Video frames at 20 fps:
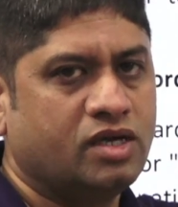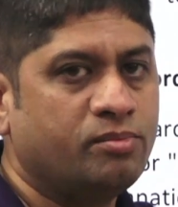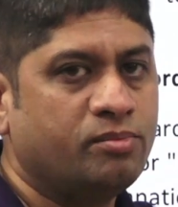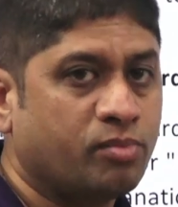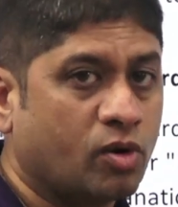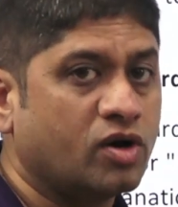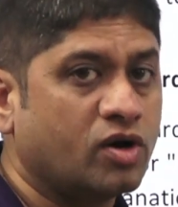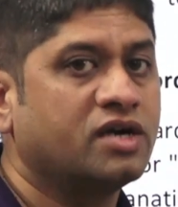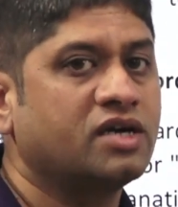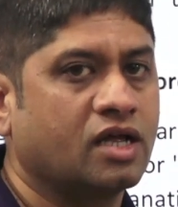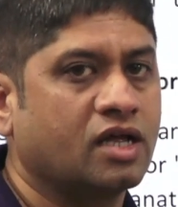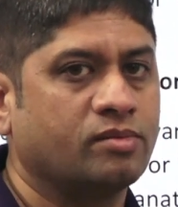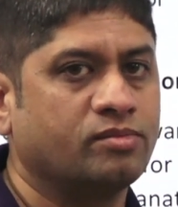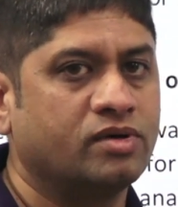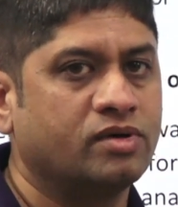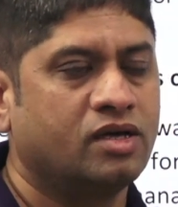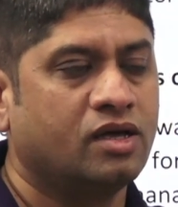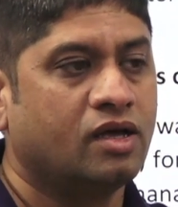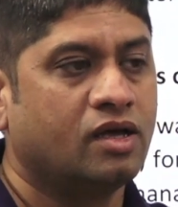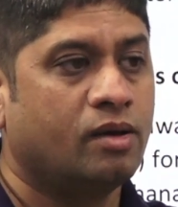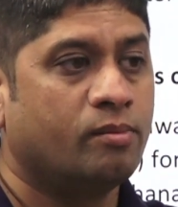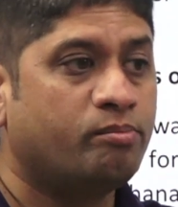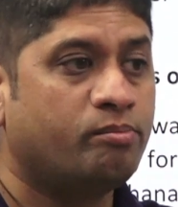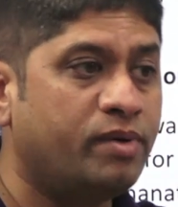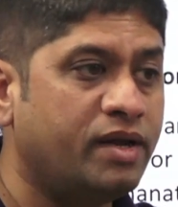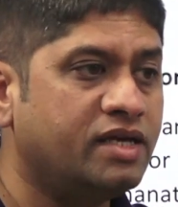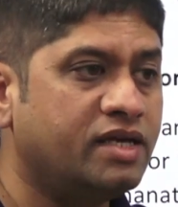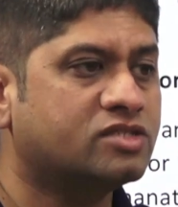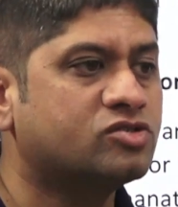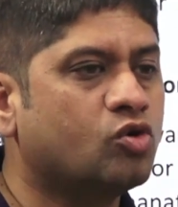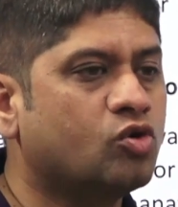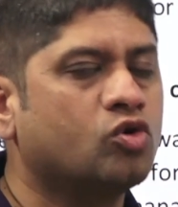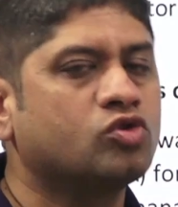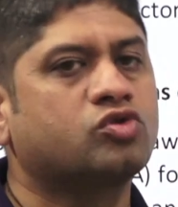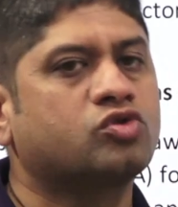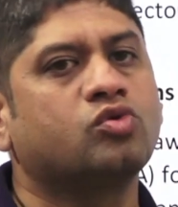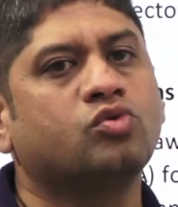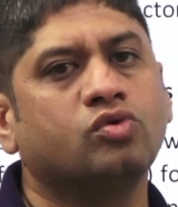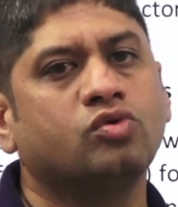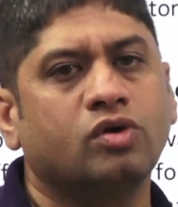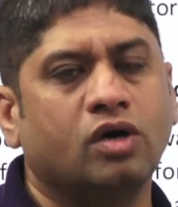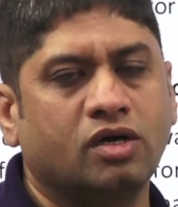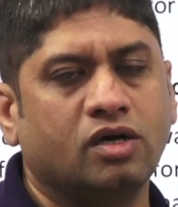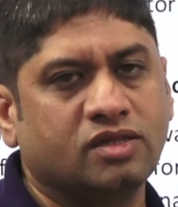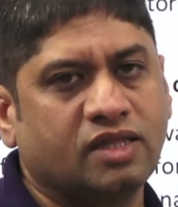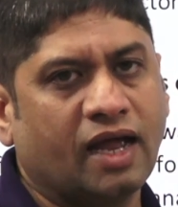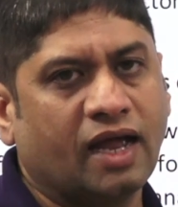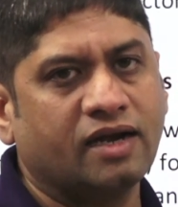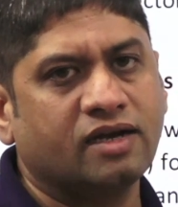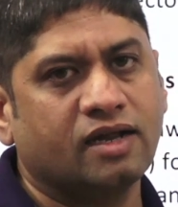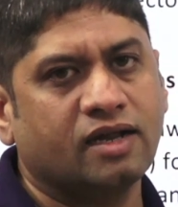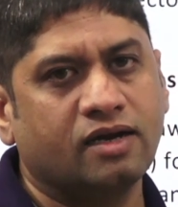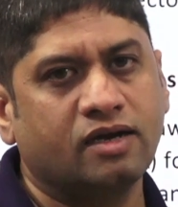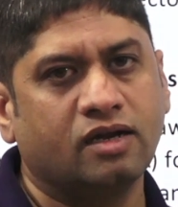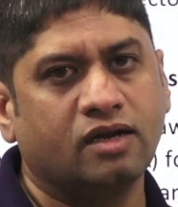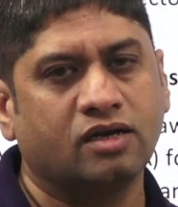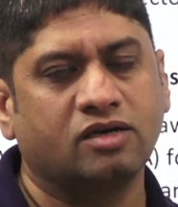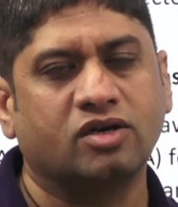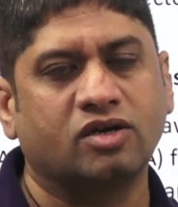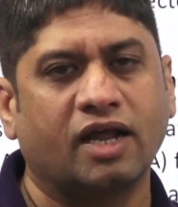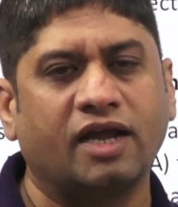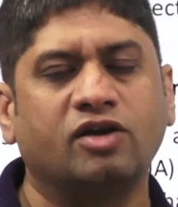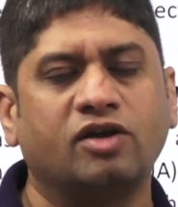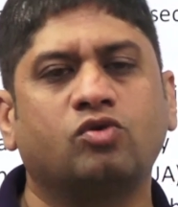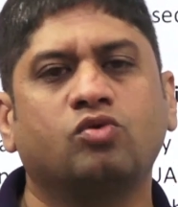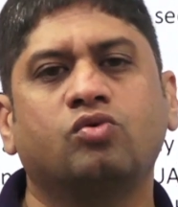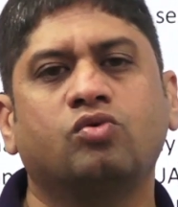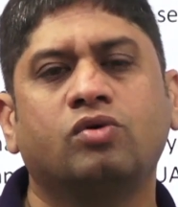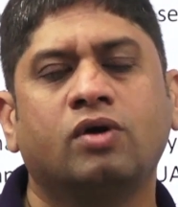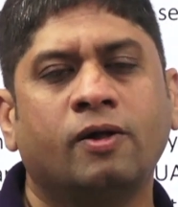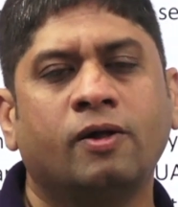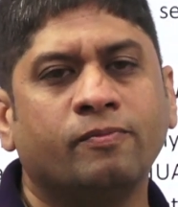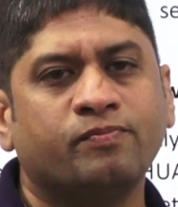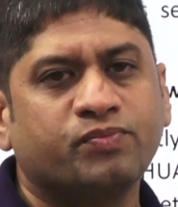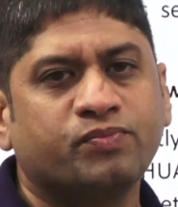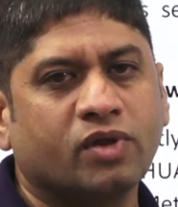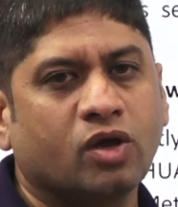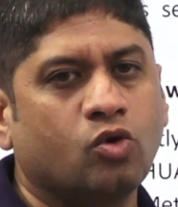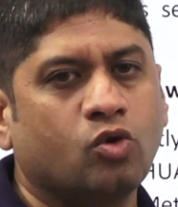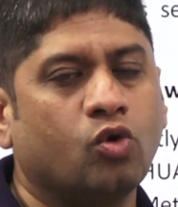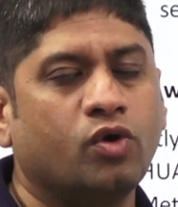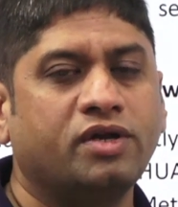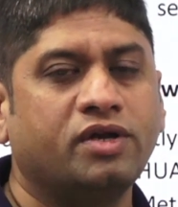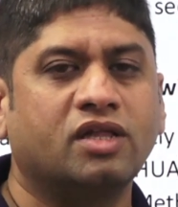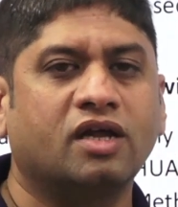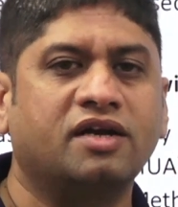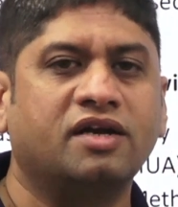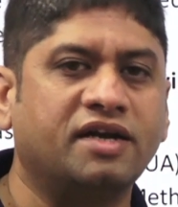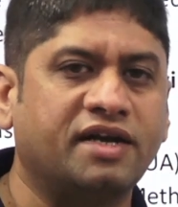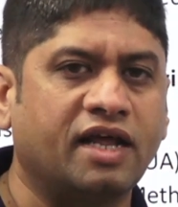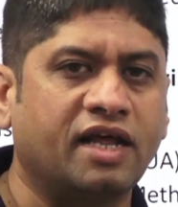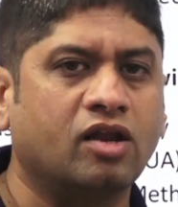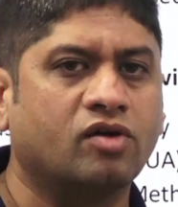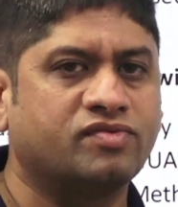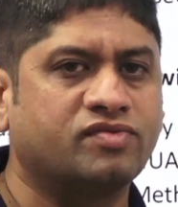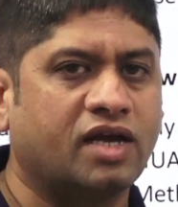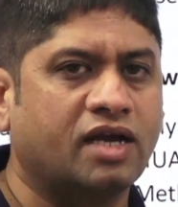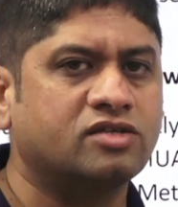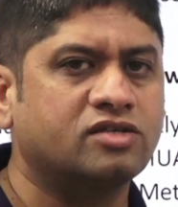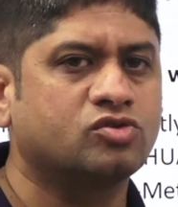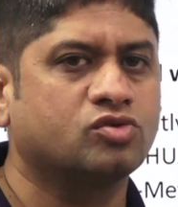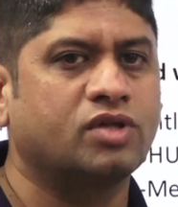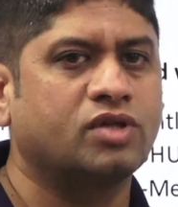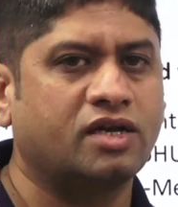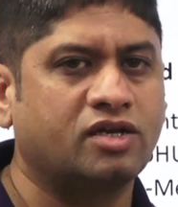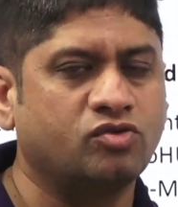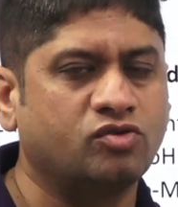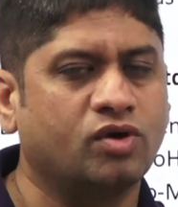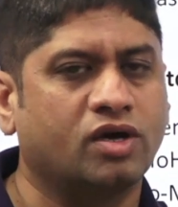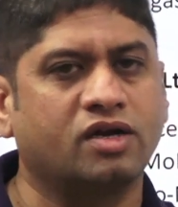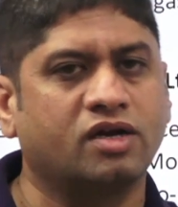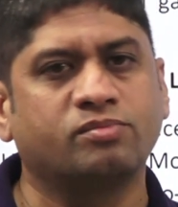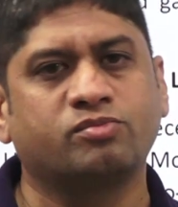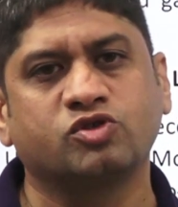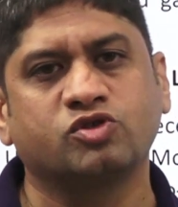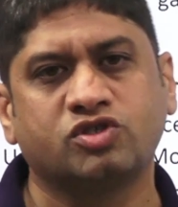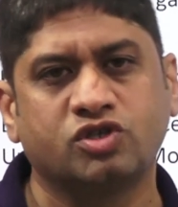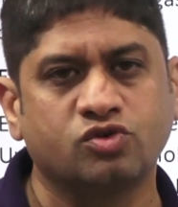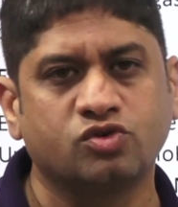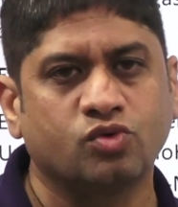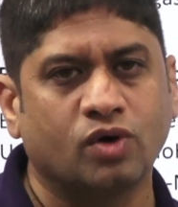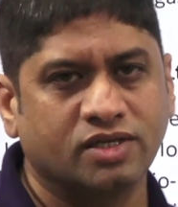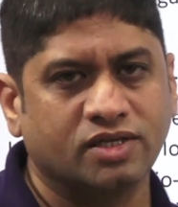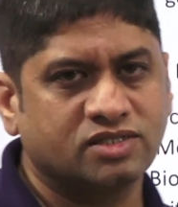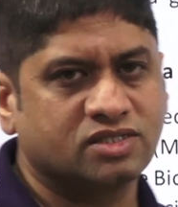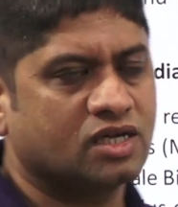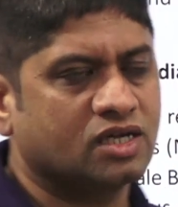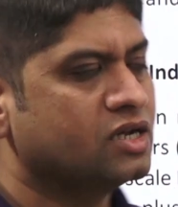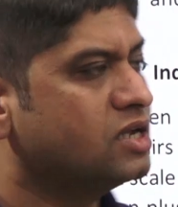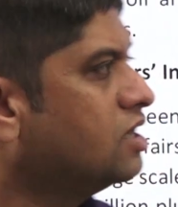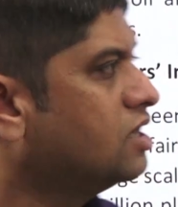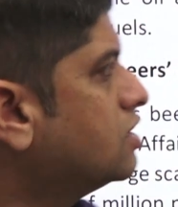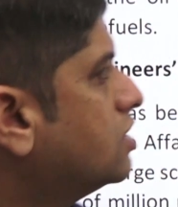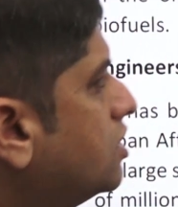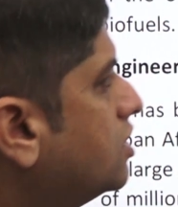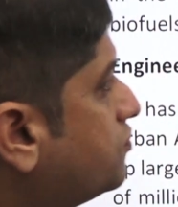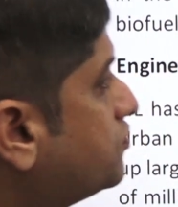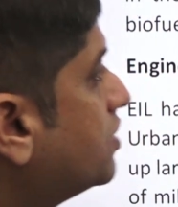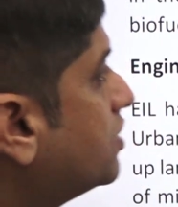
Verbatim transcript: important term, please go through uh, that and uh, try to go in the detail of that so that you are in position to answer if